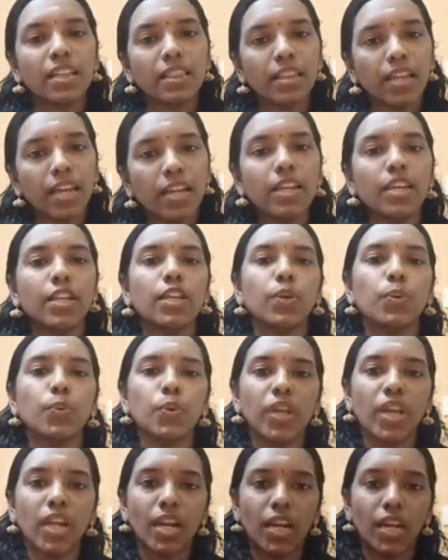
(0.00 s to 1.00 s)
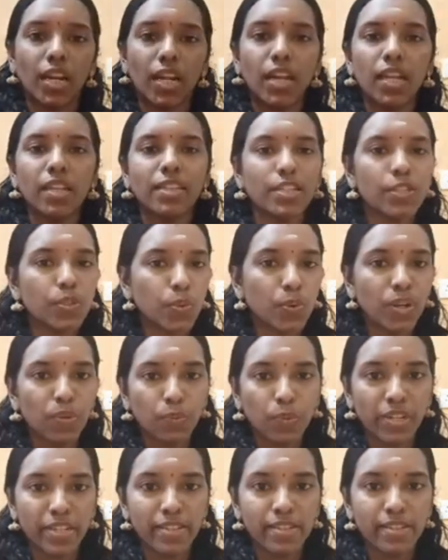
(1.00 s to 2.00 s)
Then you can tell, that is
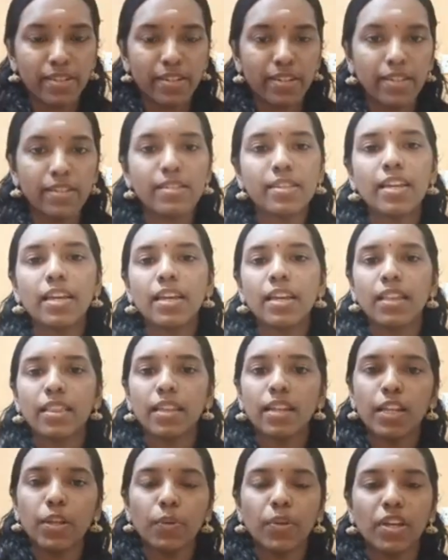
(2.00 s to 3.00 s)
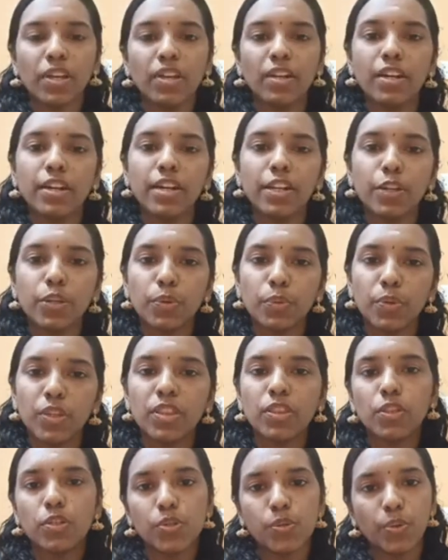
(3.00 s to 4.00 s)
only one sentence. Then you can continue
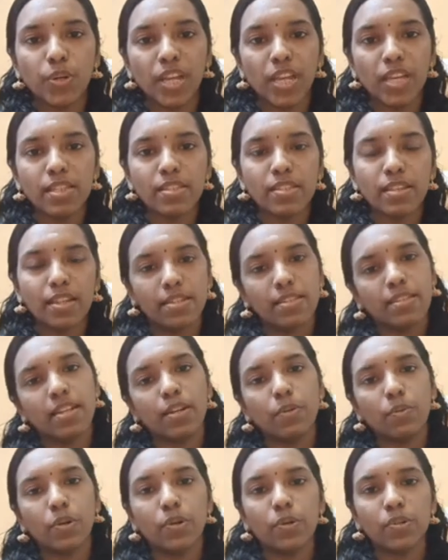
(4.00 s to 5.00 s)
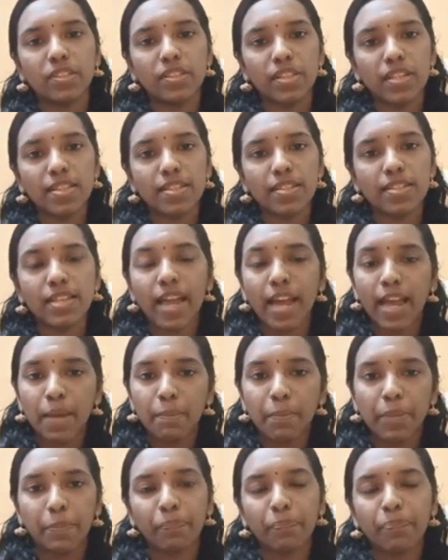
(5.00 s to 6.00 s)
with today's incident, what are the things it's
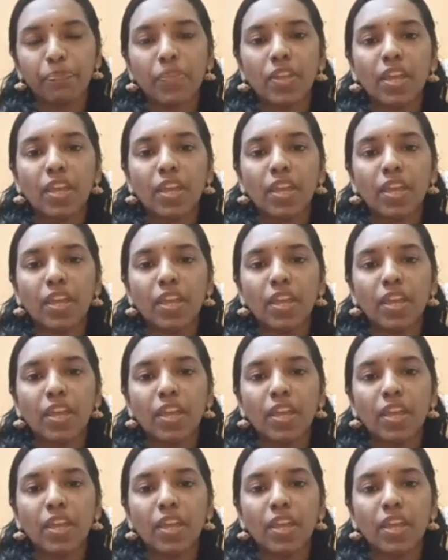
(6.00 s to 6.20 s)
happened.